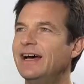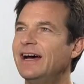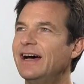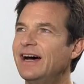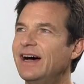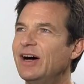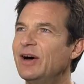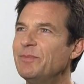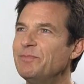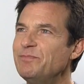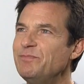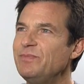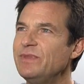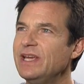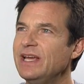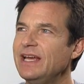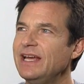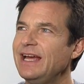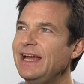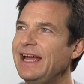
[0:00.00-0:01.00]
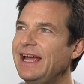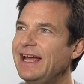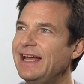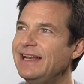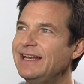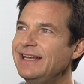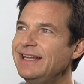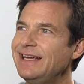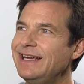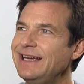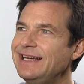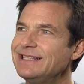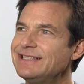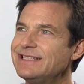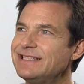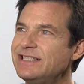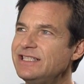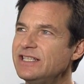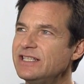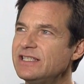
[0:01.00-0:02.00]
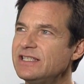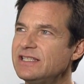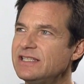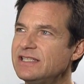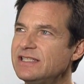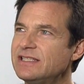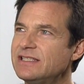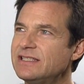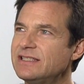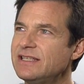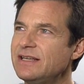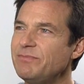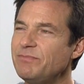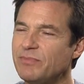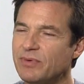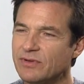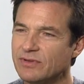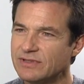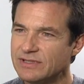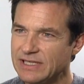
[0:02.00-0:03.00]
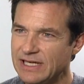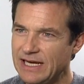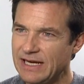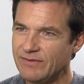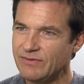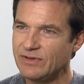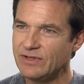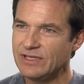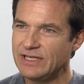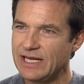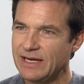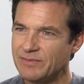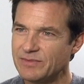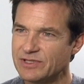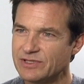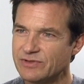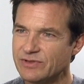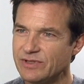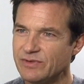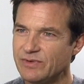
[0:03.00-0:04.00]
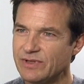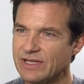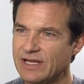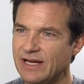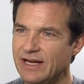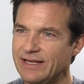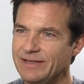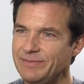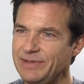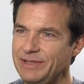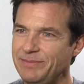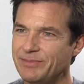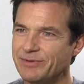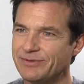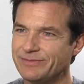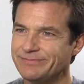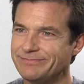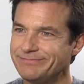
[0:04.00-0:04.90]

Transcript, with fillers: Um, and it's just simple to have good chemistry with kind people.